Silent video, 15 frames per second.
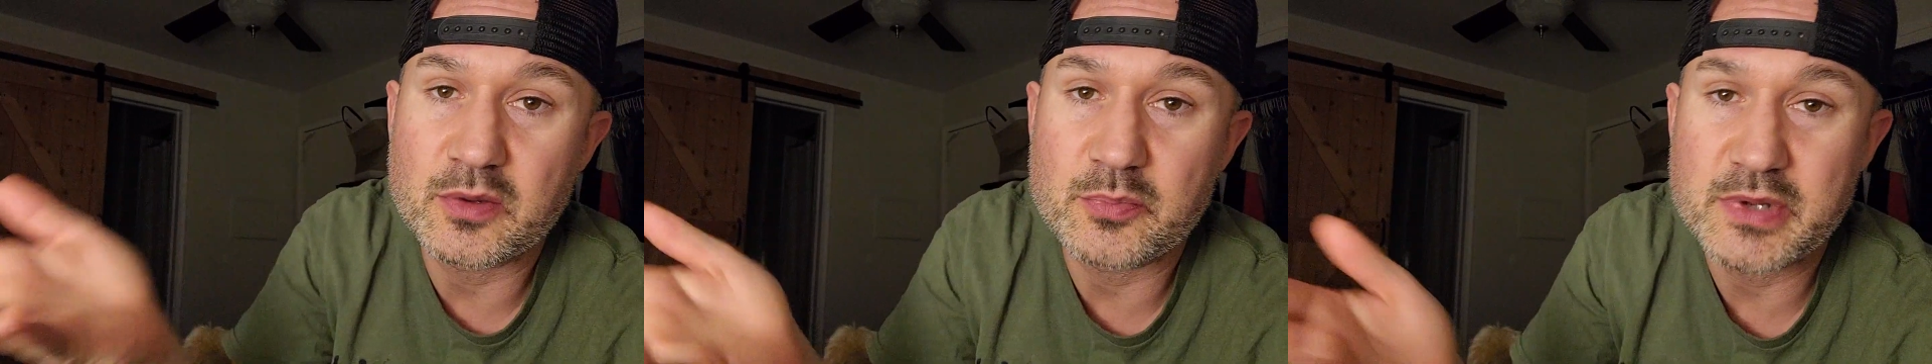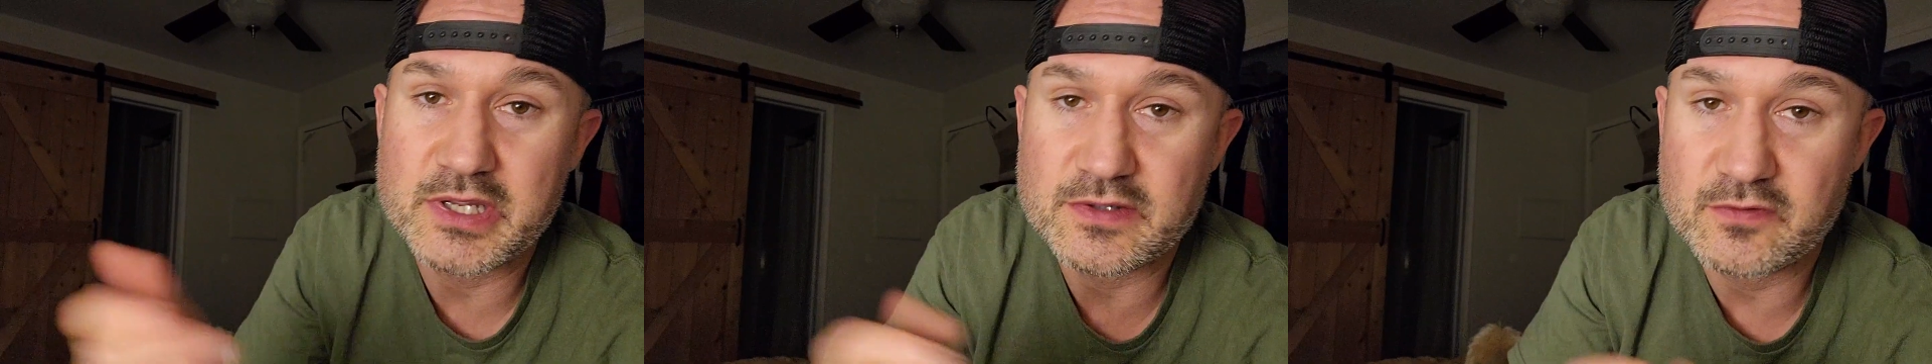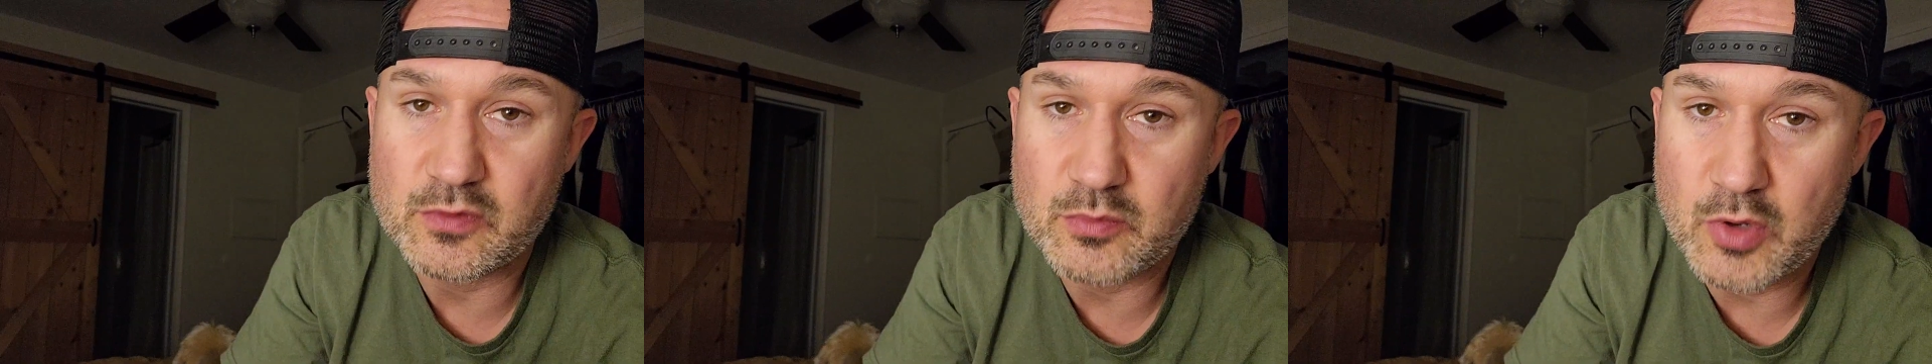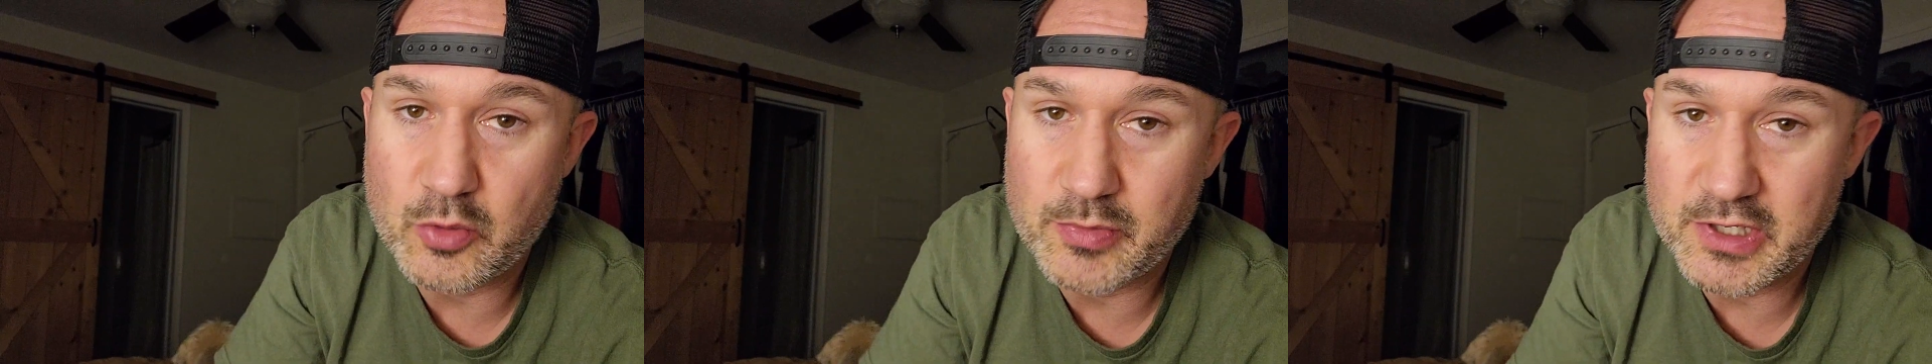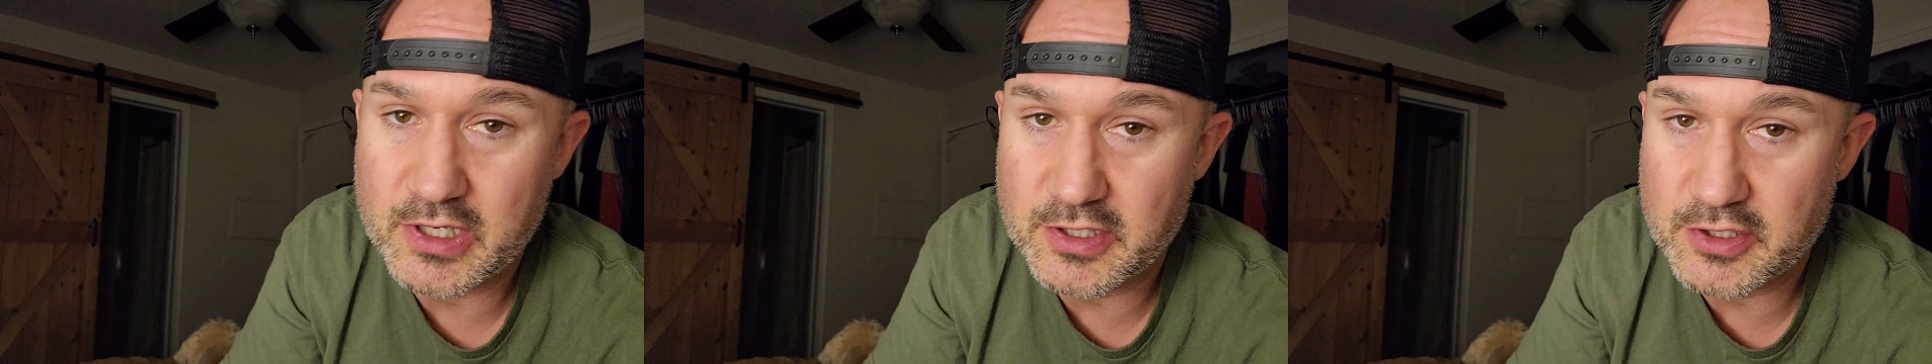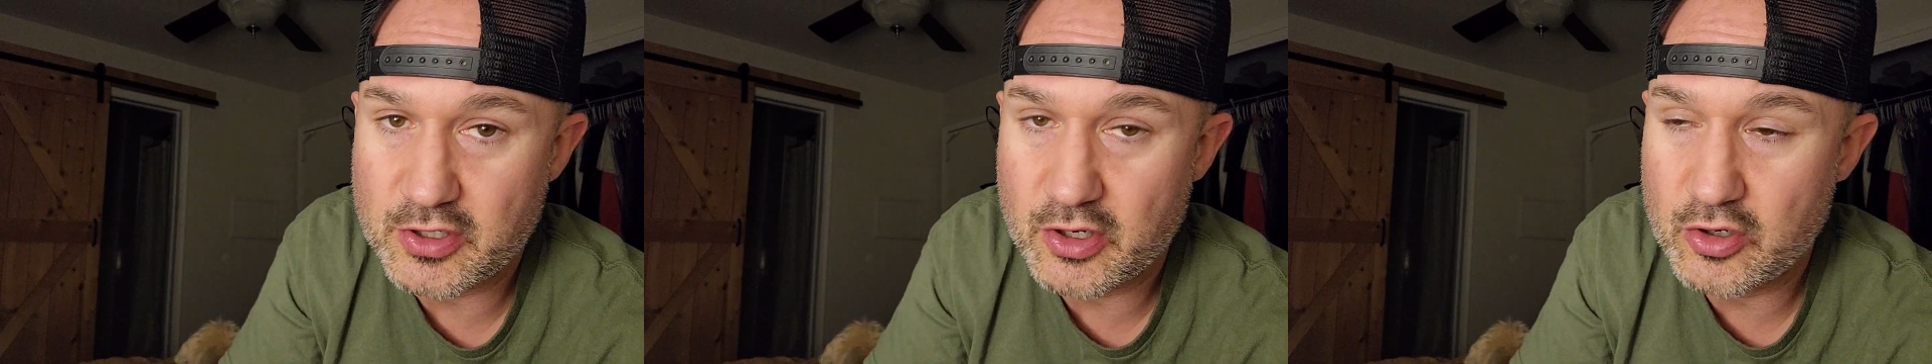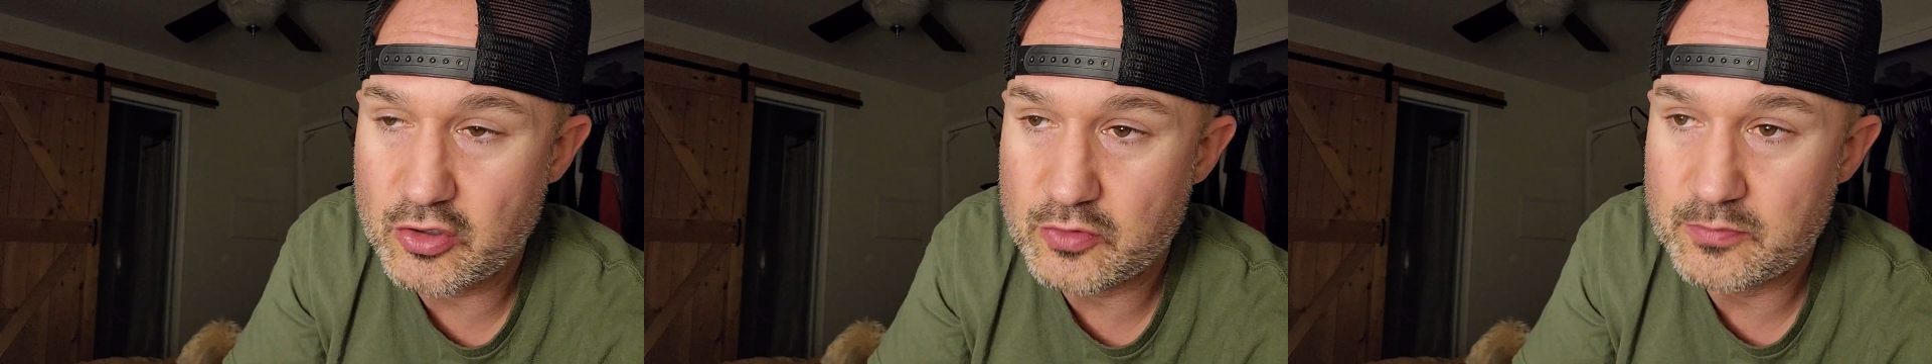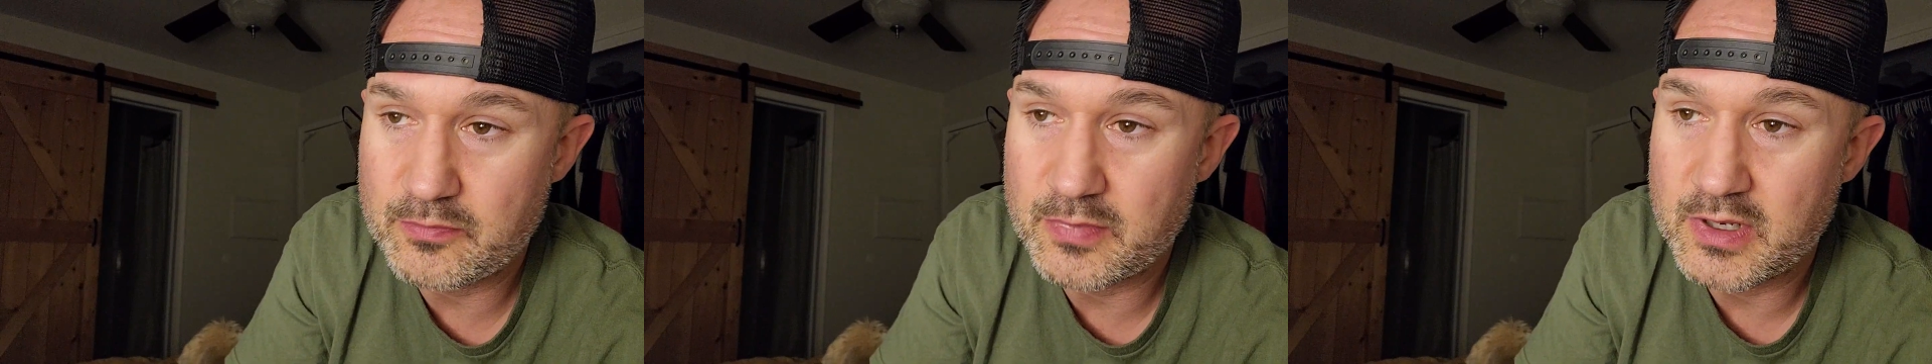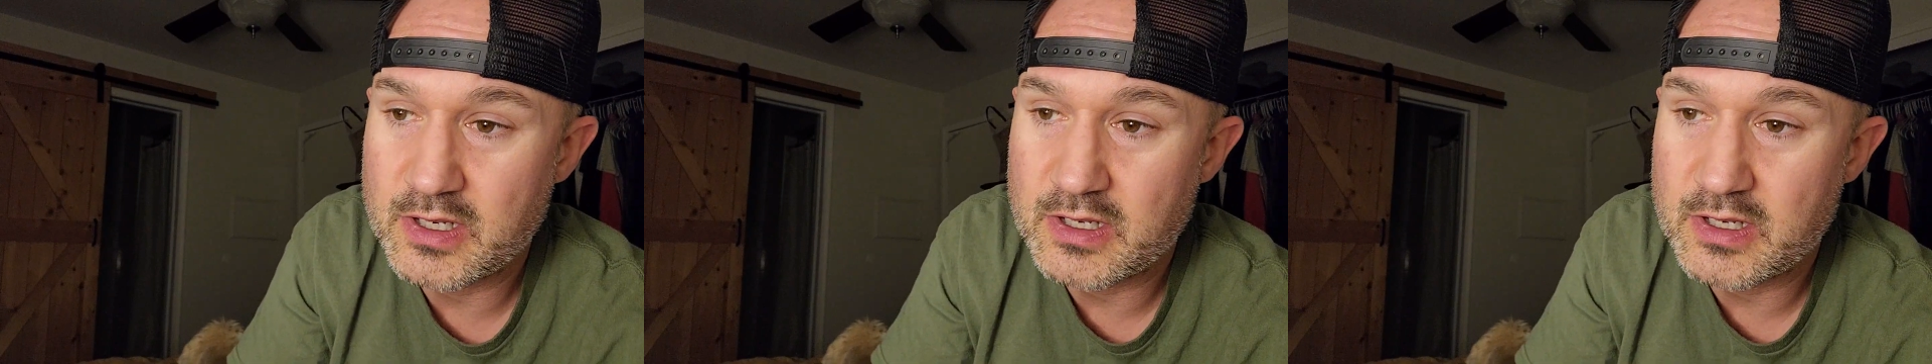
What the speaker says: a peaceful moment in your home,